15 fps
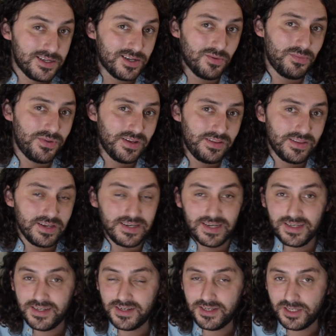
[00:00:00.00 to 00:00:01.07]
something that
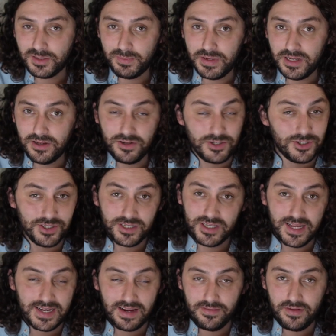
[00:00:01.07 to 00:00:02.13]
doesn't smell just
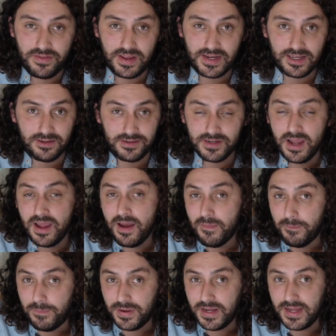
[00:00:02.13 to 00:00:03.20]
like everything else,
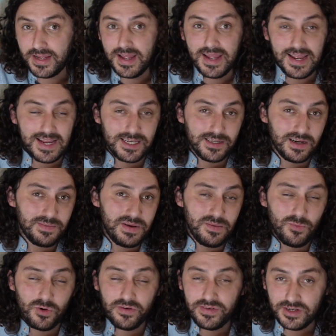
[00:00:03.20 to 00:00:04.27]
but it's going to be
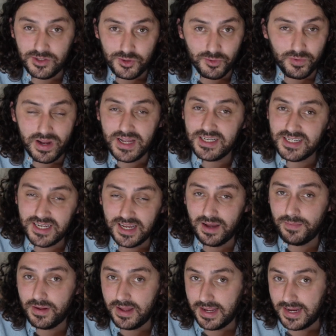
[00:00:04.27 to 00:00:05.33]
more of a dressed
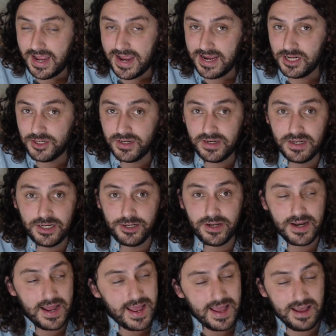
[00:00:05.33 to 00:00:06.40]
up occasion. You're going
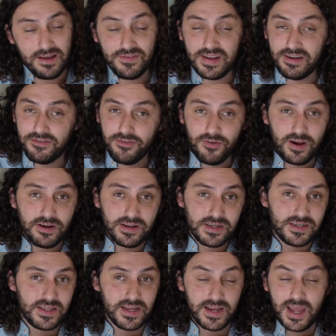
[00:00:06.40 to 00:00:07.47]
to have a
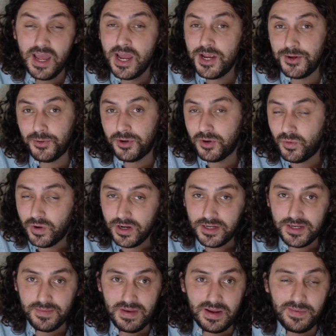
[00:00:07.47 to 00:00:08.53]
fragrance that you want to wear
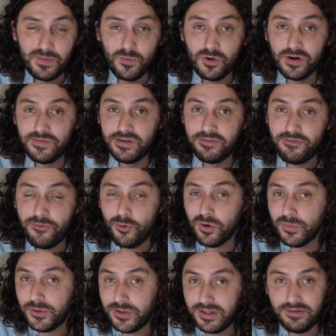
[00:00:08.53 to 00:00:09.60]
to maybe more of a
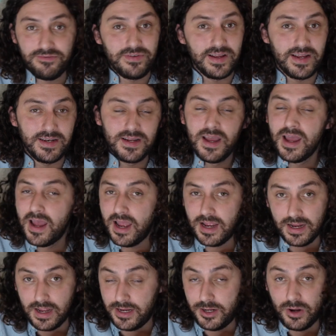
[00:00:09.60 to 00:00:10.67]
formal event,
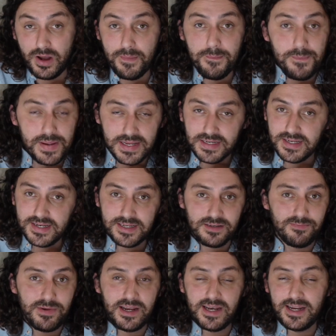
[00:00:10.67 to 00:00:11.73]
a, you know, a
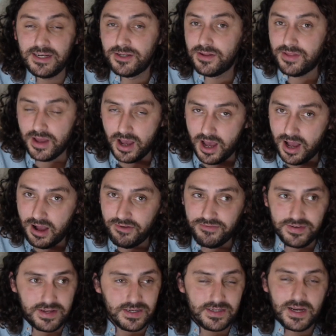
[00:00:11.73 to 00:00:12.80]
business meeting, to the
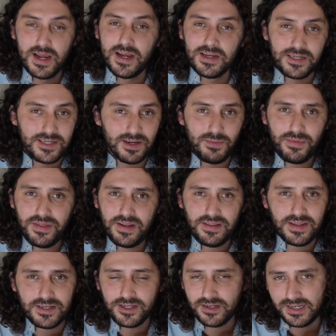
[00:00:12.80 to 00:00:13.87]
office, something
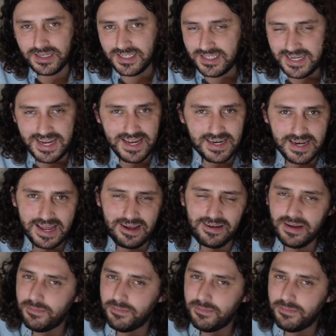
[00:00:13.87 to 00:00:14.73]
that's going to stand out